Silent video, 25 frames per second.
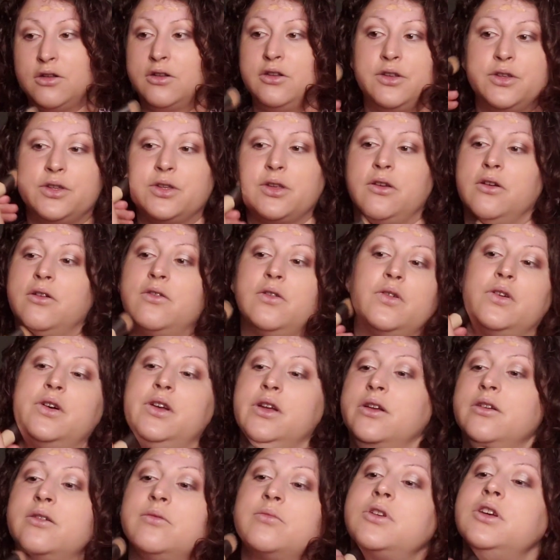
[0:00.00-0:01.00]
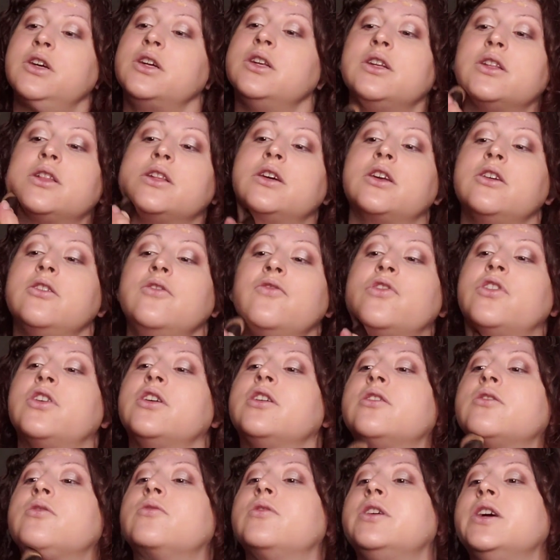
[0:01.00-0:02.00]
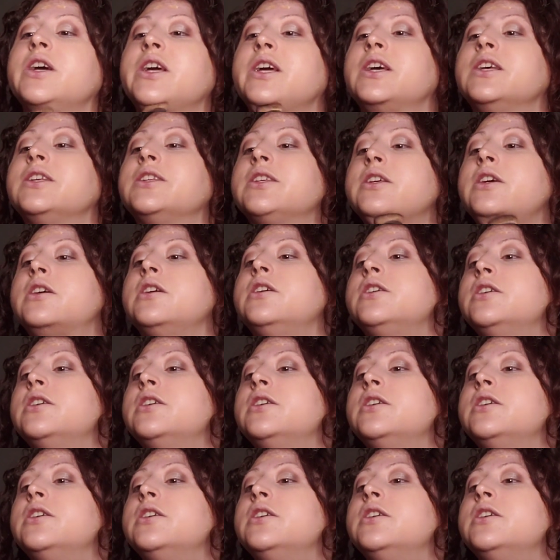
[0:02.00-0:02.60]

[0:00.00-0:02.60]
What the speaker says: So, kind of looking for other ways